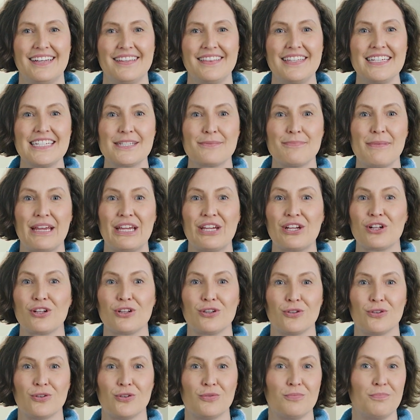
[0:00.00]
This may
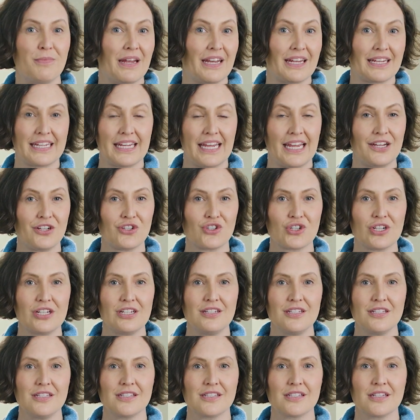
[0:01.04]
include
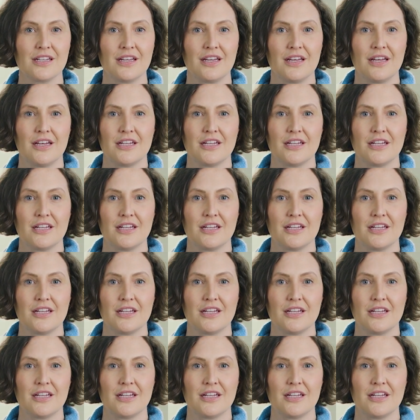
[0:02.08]
medications,